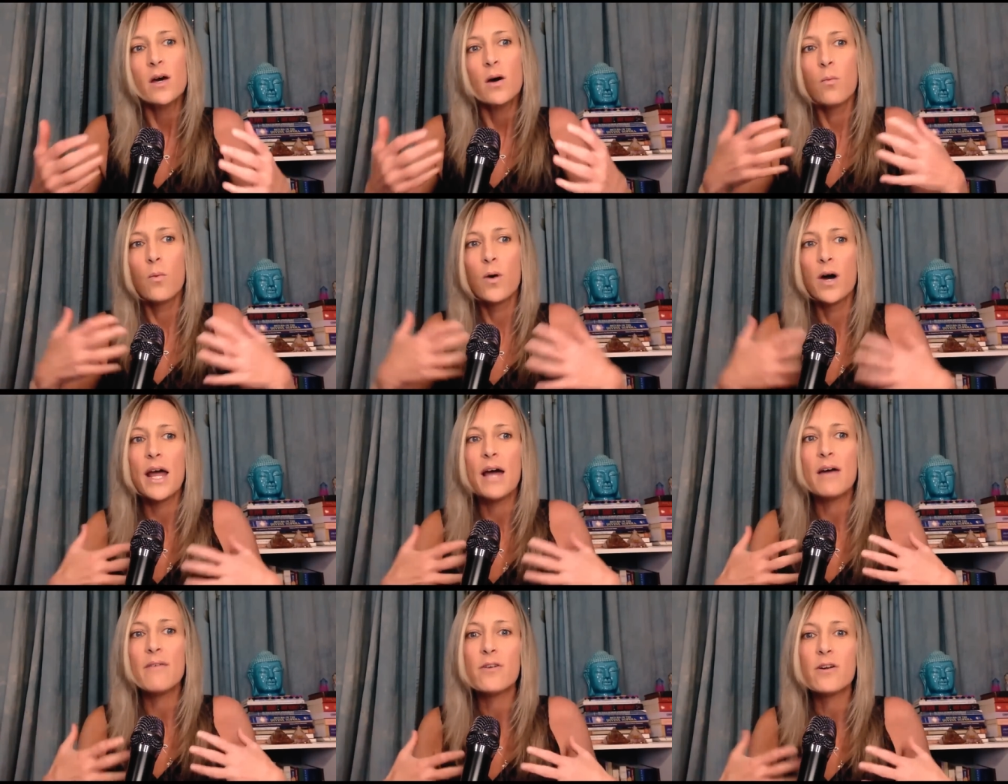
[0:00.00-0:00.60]

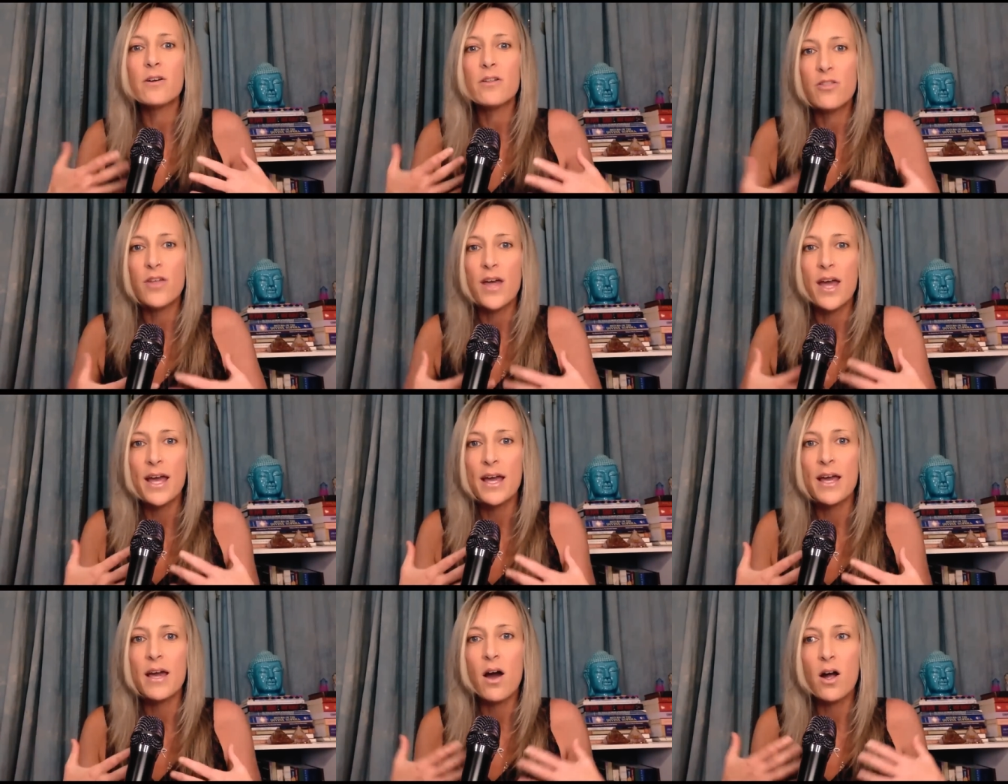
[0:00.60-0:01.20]
Whatever
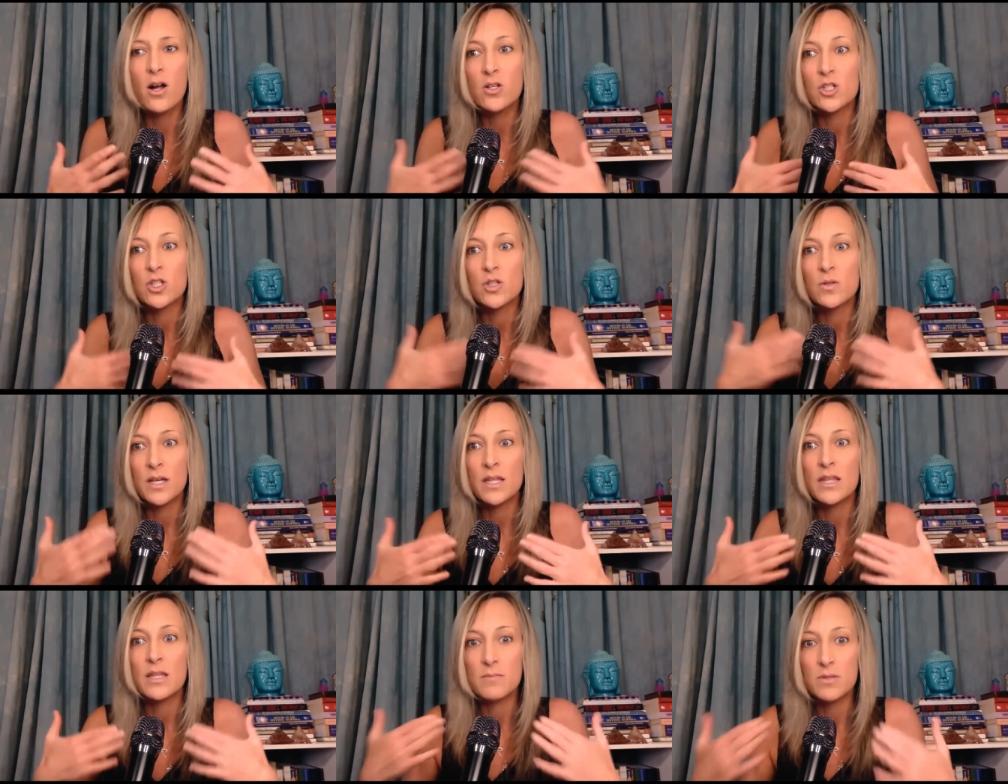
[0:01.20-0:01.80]
they are
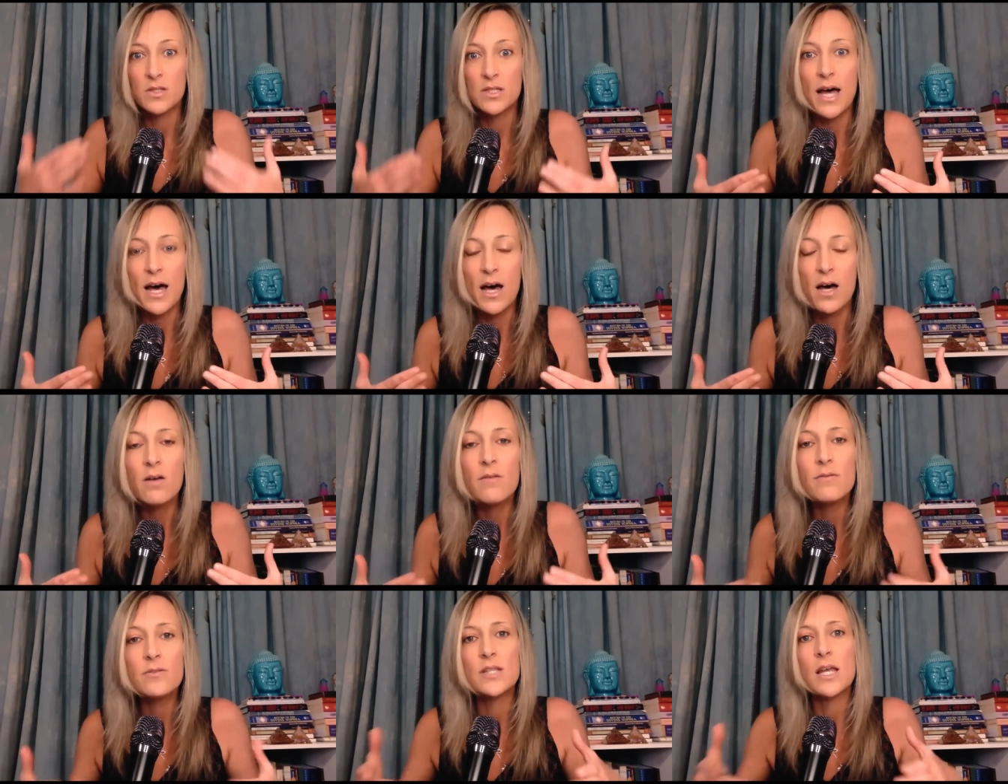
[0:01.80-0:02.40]
doing
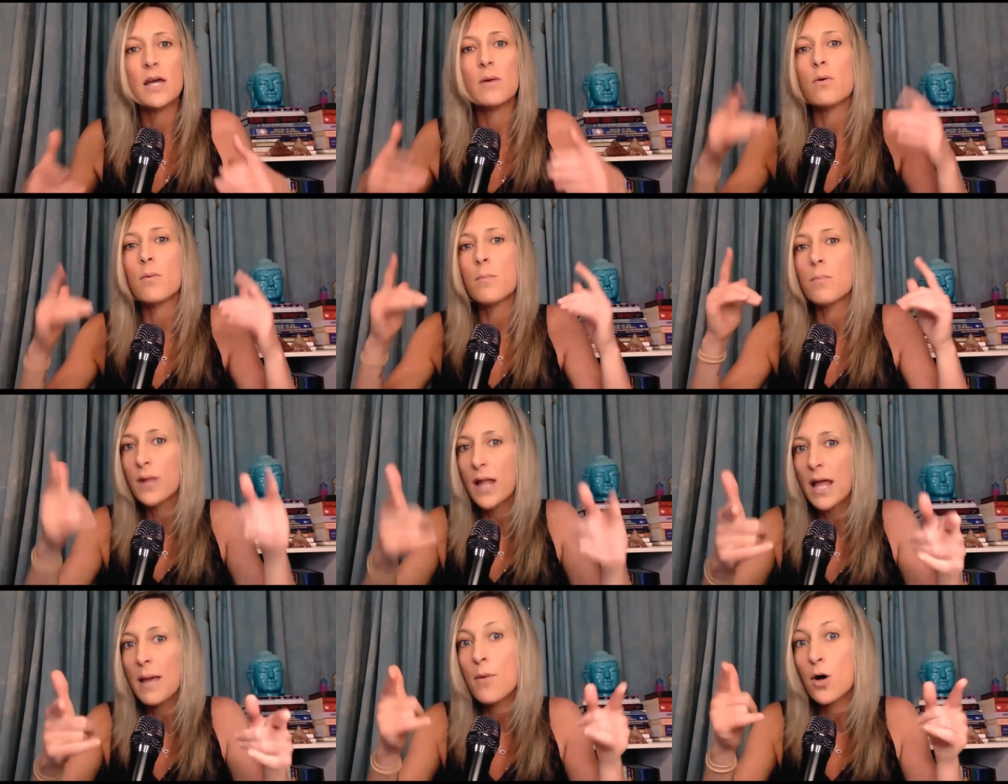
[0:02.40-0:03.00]
themselves, they will
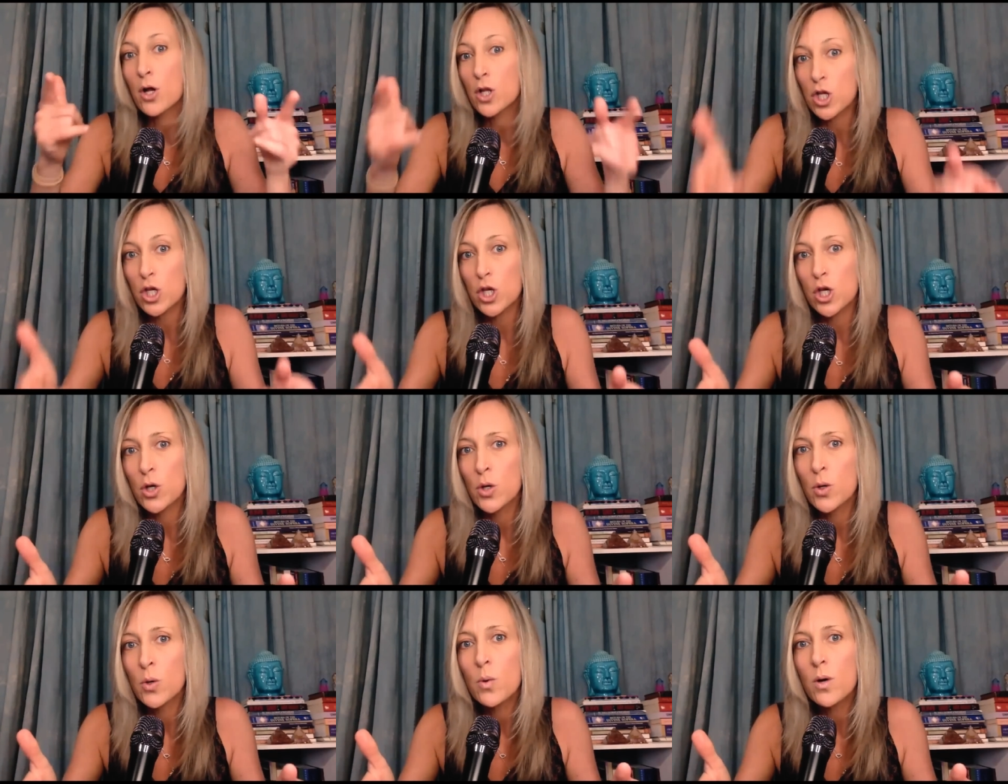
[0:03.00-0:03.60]
blame on
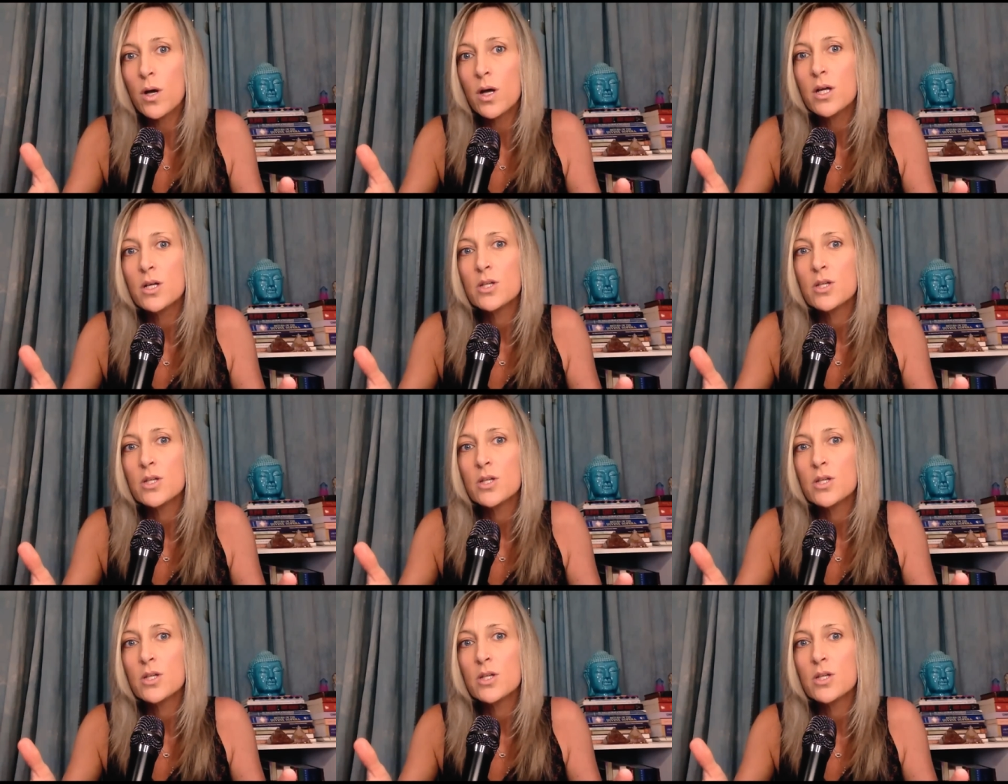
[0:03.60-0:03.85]
you.